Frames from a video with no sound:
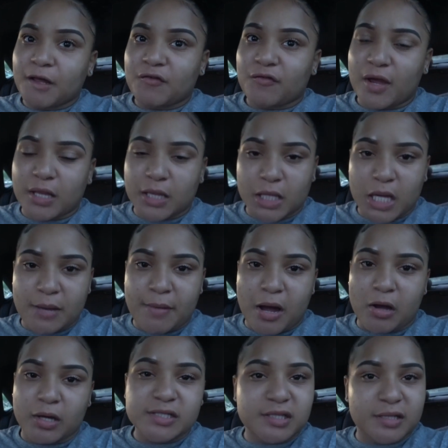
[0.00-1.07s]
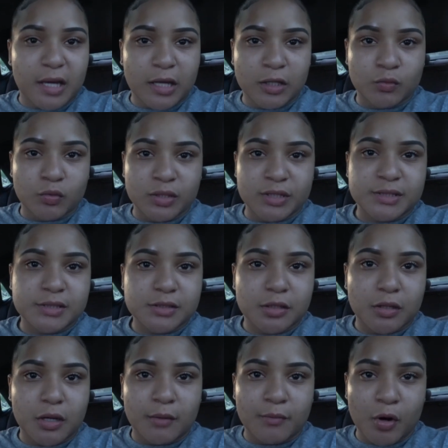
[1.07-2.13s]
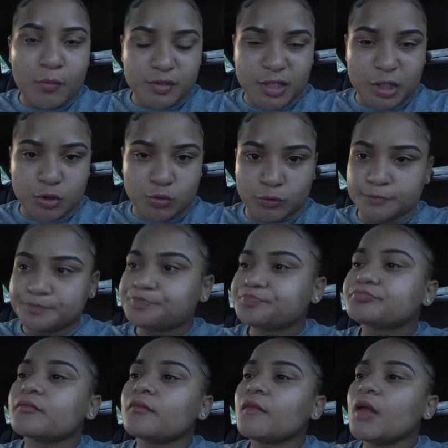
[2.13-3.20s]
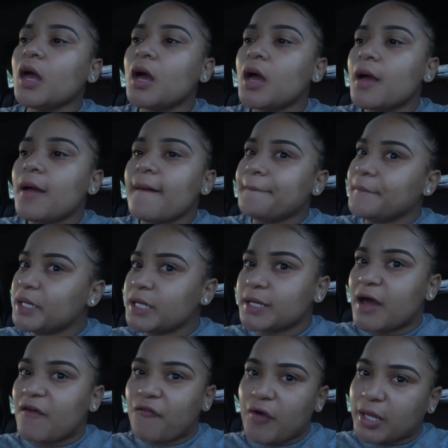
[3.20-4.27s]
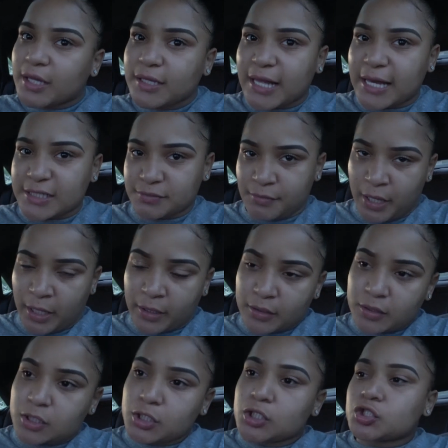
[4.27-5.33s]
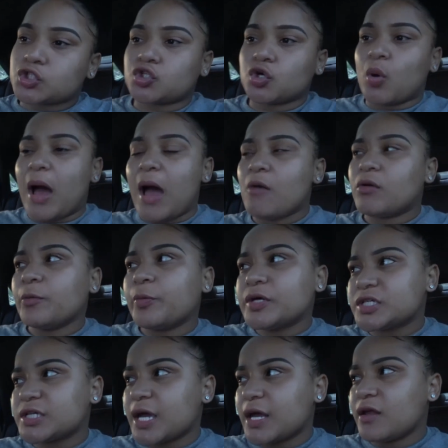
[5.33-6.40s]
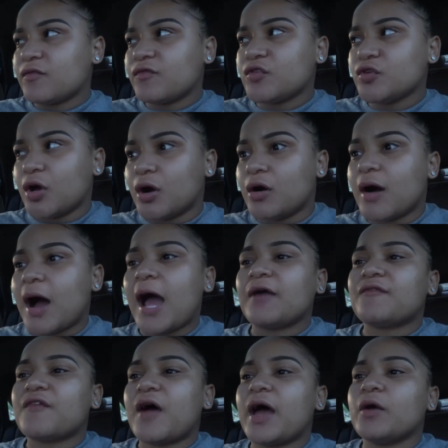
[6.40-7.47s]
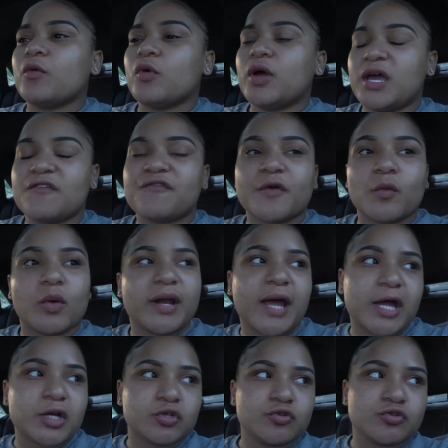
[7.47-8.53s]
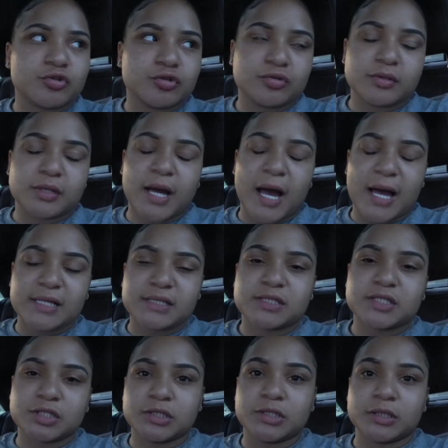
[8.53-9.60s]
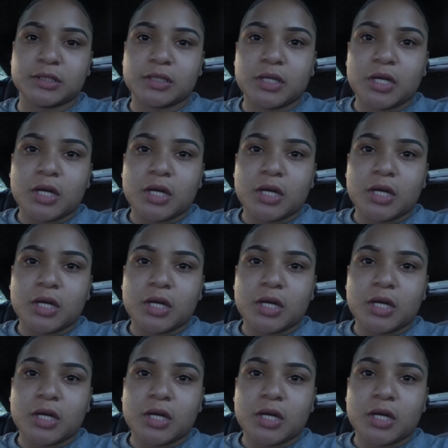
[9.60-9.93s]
Franklin came out and said that he was homosexual, meaning that Franklin likes men. So I would appreciate if, you know, if and when I introduce you guys to